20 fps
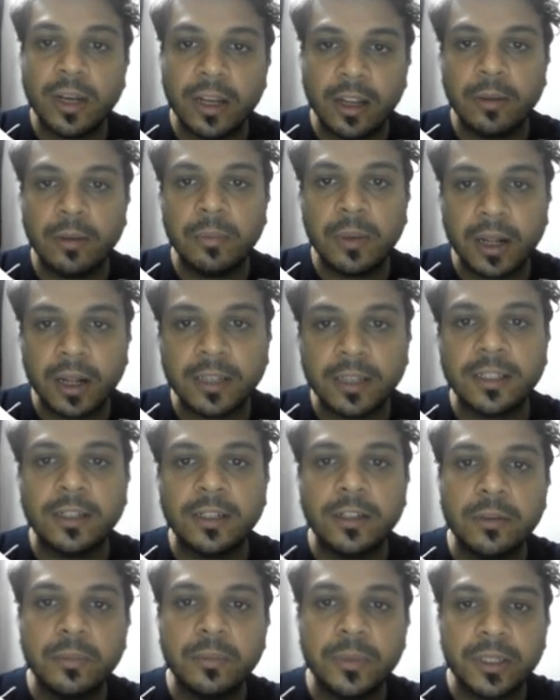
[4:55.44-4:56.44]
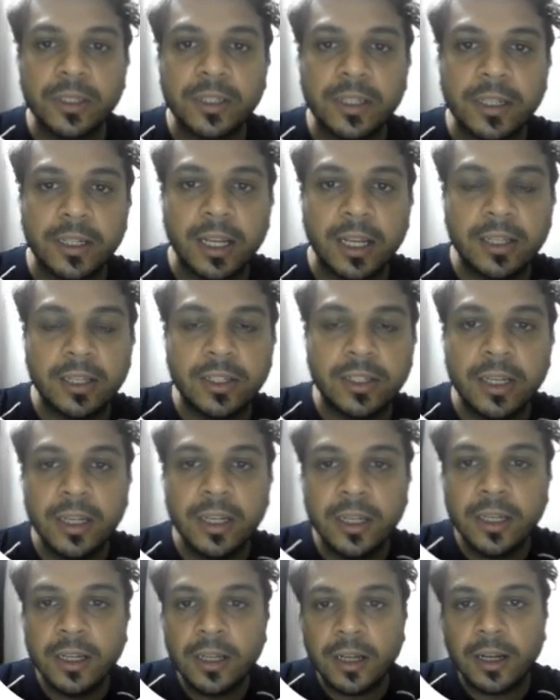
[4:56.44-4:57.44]
earmark a certain percentage
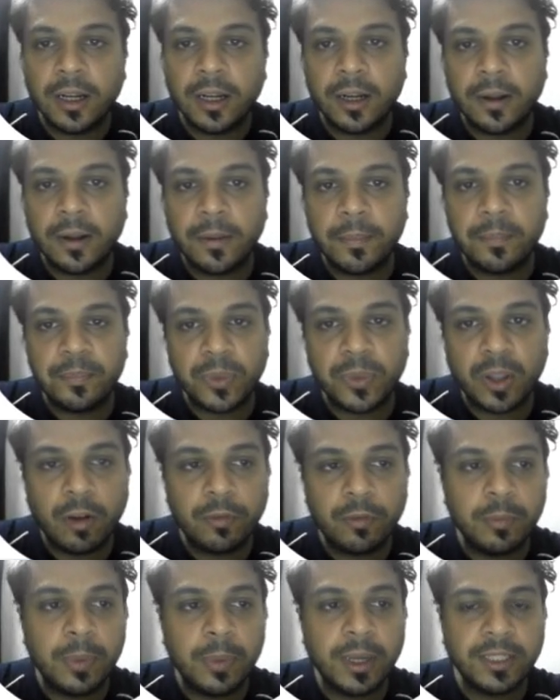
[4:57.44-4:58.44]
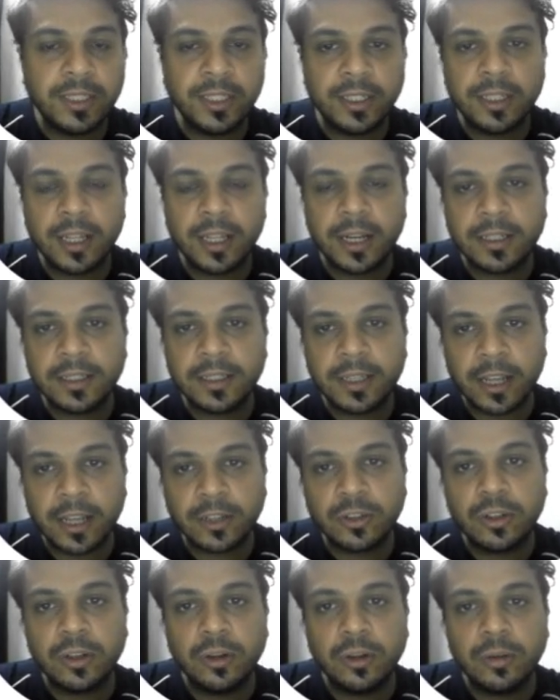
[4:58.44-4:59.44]
of budget that's
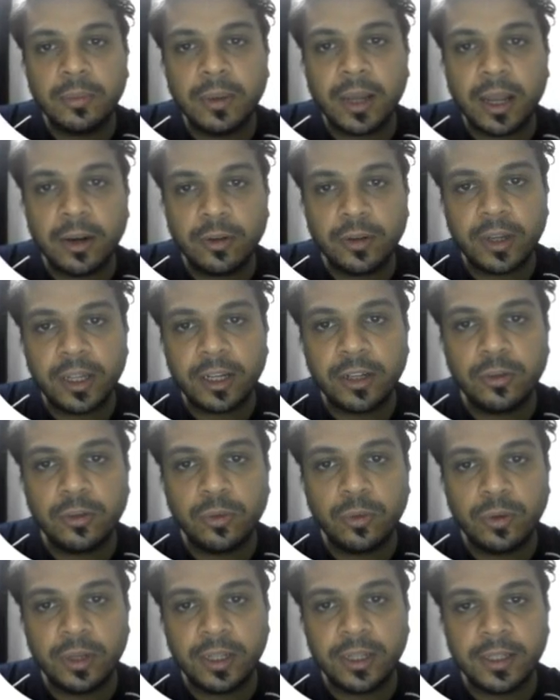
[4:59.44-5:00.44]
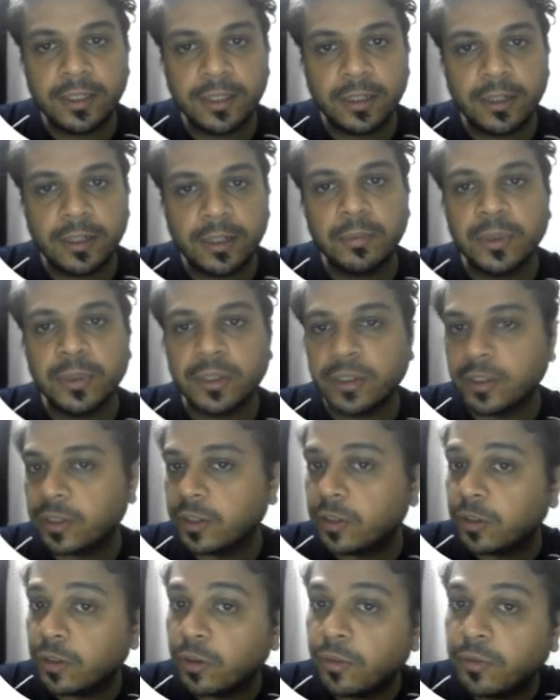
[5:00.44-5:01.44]
actually going to be allocated to only a certain
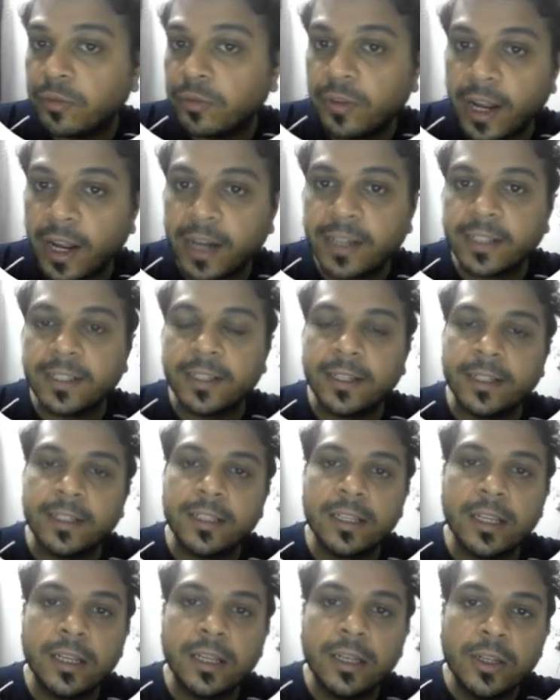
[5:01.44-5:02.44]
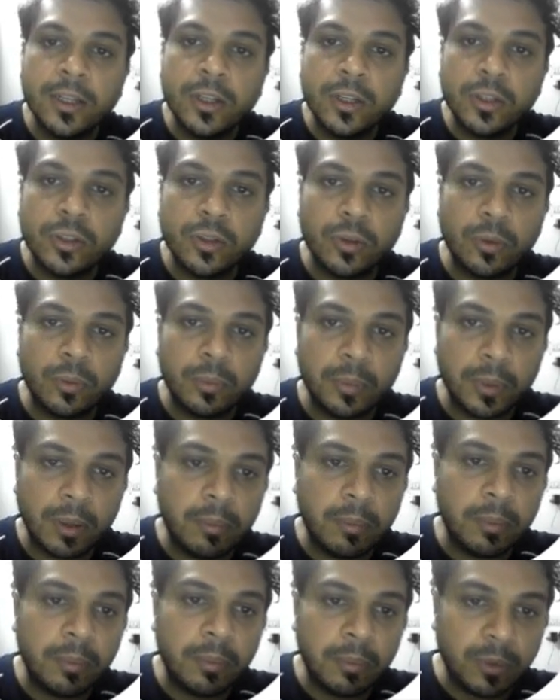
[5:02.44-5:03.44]
percentage of ad sets. So
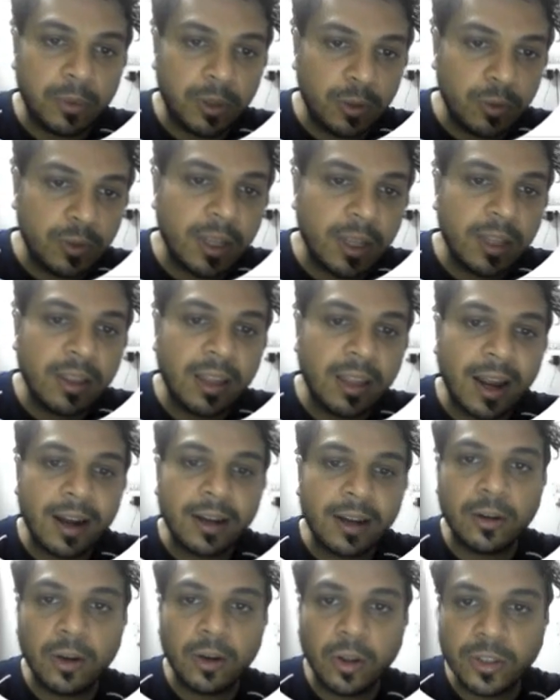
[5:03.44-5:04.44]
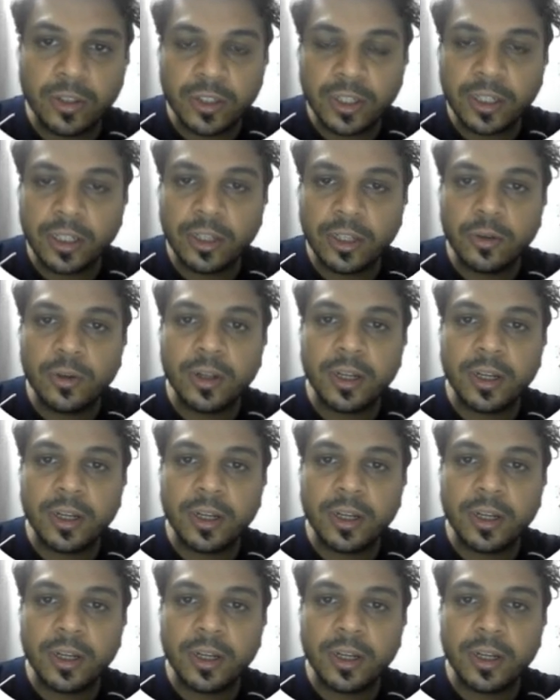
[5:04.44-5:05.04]
using that logic, you